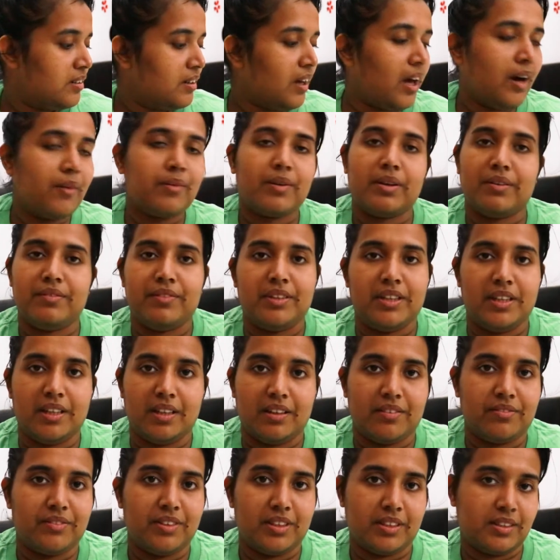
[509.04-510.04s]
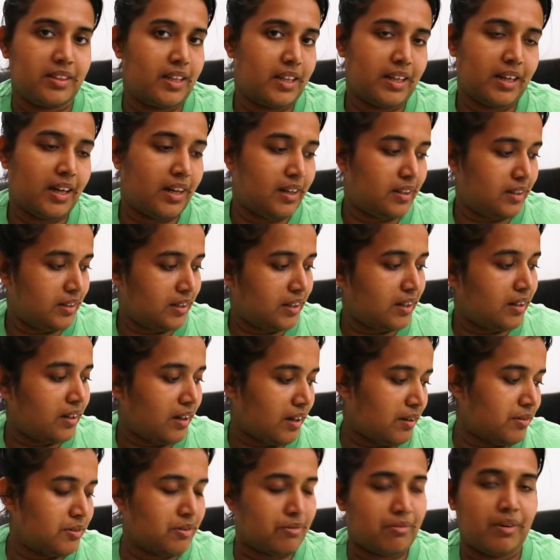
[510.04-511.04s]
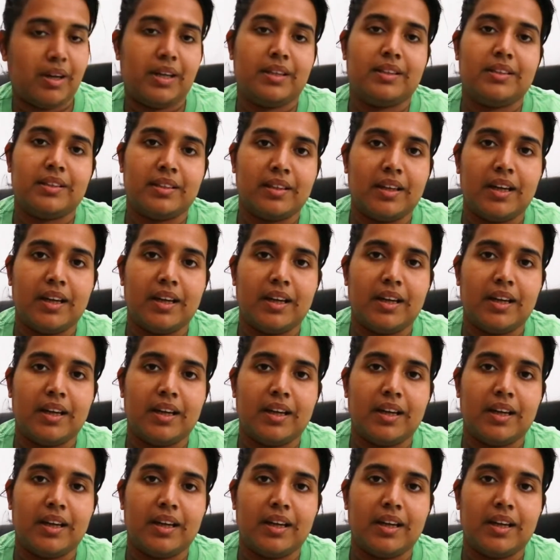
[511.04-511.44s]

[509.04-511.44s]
I would have DNF'd this. Like, I was right.